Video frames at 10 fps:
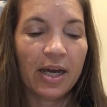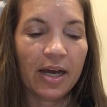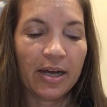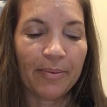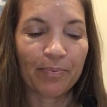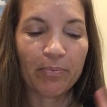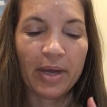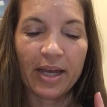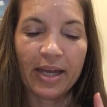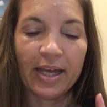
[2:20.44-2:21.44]

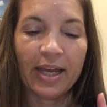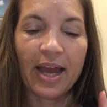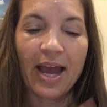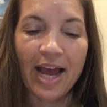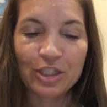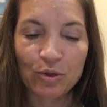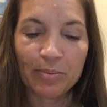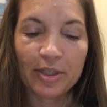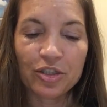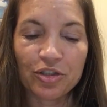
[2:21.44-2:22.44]
My actual
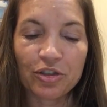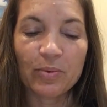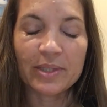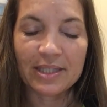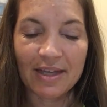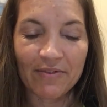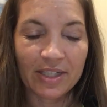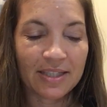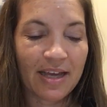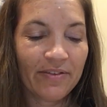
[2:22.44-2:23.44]
blood sugar was a
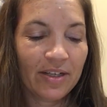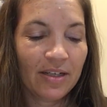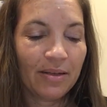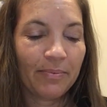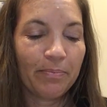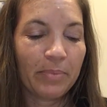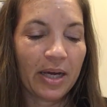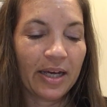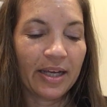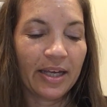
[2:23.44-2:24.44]
77,
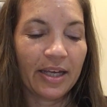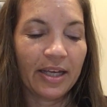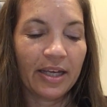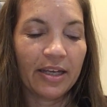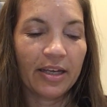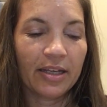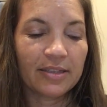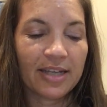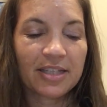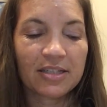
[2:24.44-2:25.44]
my
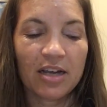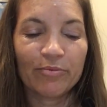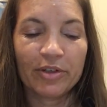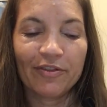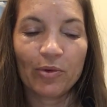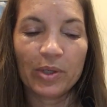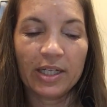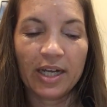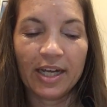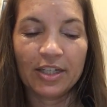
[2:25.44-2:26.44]
Dexcom read
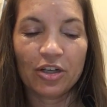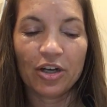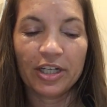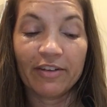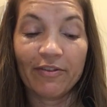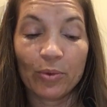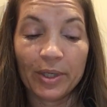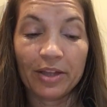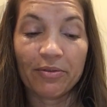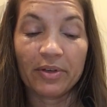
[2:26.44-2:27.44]
49, Guardian
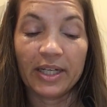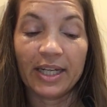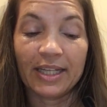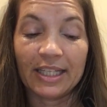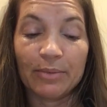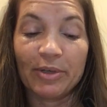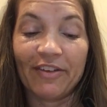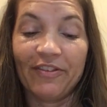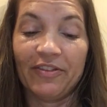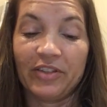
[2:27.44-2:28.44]
43, and
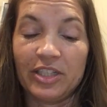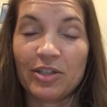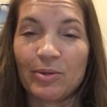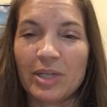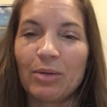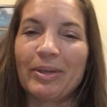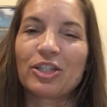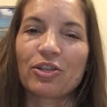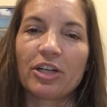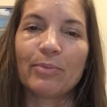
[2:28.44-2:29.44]
Libre 50. So that was kind of my
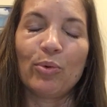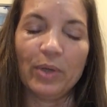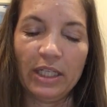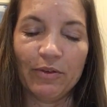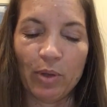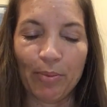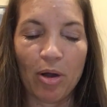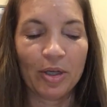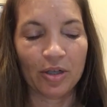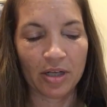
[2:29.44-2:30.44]
starting point, even though I
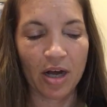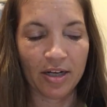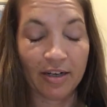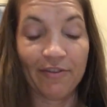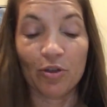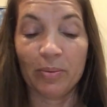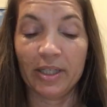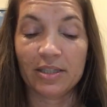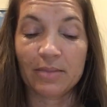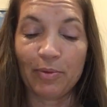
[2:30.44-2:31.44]
probably could have caught it a few
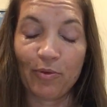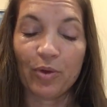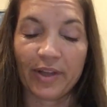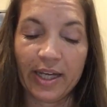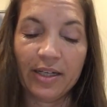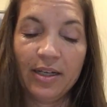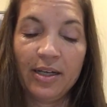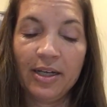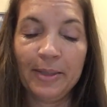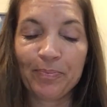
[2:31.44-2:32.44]
minutes before that.
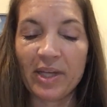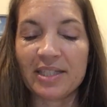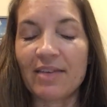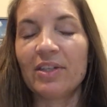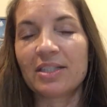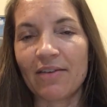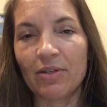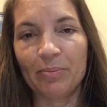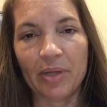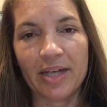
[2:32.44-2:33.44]
That
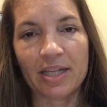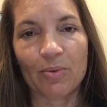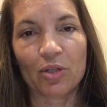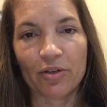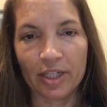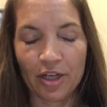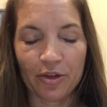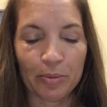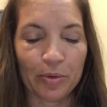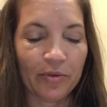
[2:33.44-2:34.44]
77 implies I was already
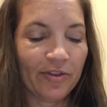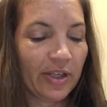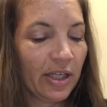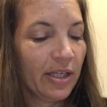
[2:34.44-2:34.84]
on the move.